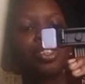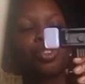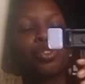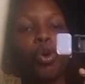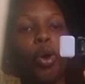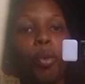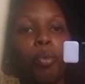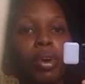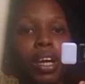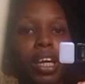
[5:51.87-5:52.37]

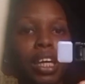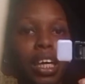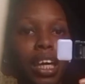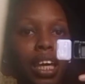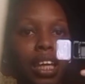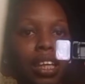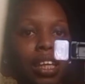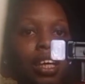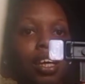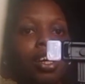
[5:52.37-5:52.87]
knob
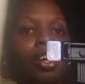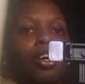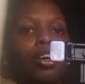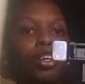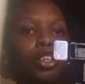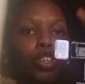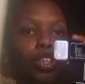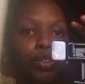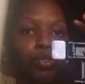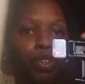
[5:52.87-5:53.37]
again
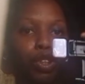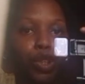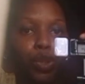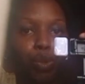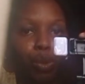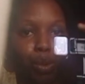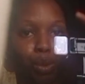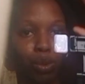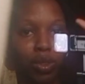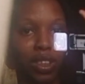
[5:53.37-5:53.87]
just for
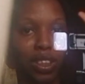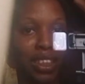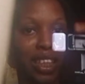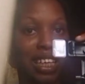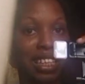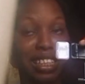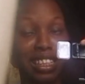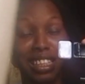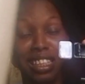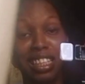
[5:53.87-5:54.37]
this one to
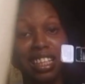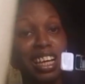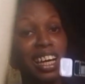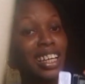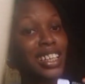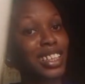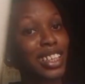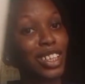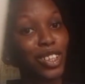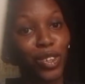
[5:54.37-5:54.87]
stand. It
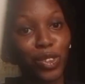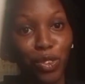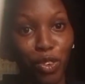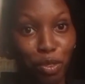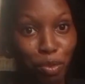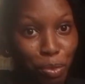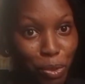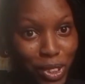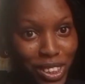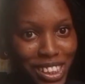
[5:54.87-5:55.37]
has a lot
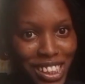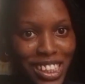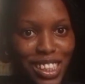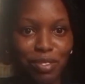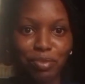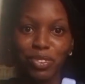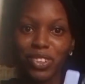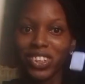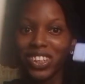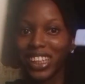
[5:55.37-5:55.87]
of
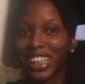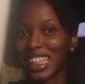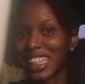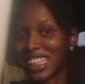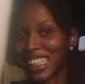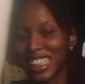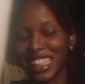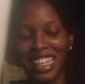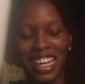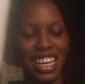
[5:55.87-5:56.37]
process, but
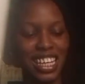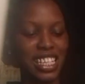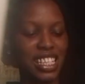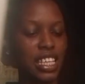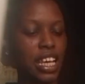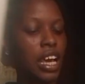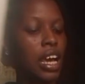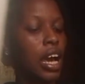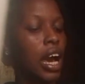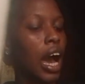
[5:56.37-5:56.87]
it's
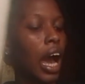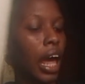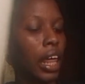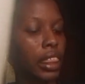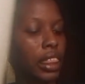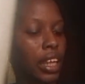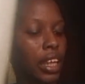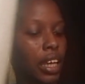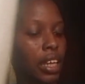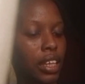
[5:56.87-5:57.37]
nice.
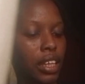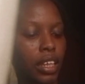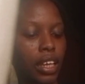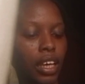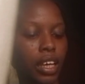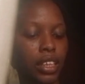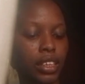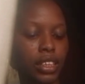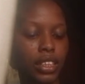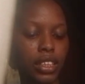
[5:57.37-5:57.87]
And then
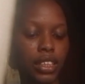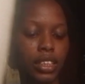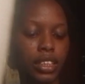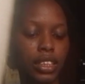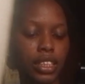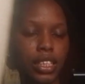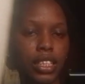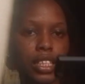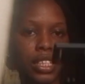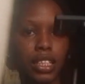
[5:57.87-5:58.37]
this
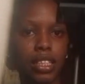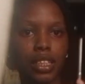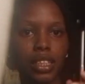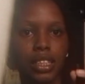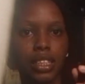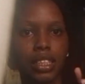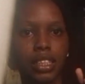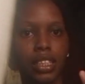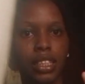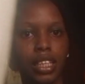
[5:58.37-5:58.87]

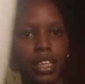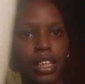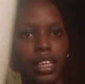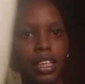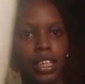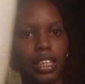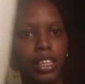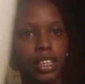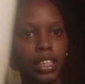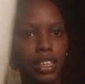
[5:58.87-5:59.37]
is
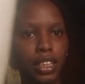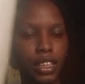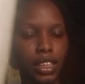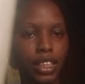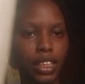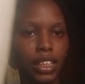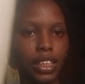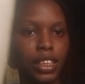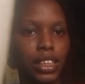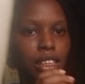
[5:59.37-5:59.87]

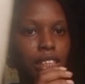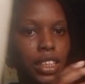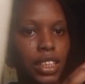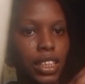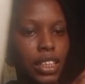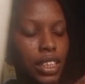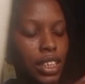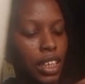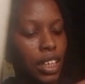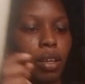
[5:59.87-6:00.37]
the
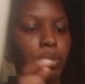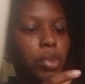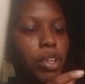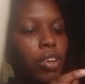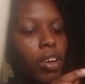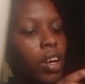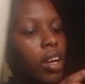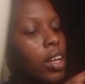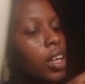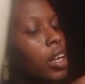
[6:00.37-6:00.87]

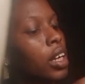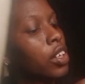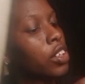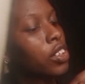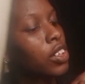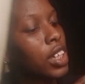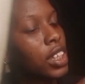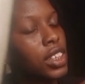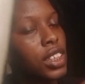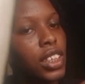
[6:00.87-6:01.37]
camera.
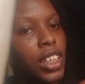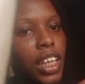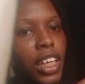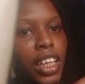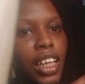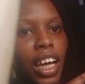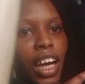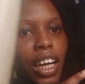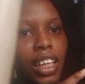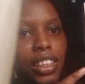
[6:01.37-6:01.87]
You can see that
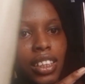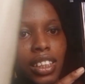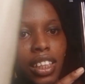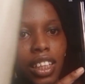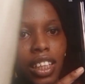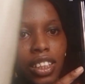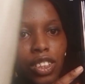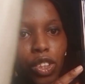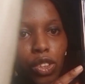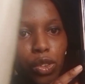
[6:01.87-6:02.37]
it has
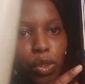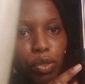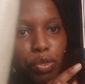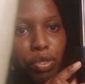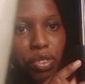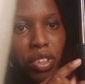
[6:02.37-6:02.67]
a sort of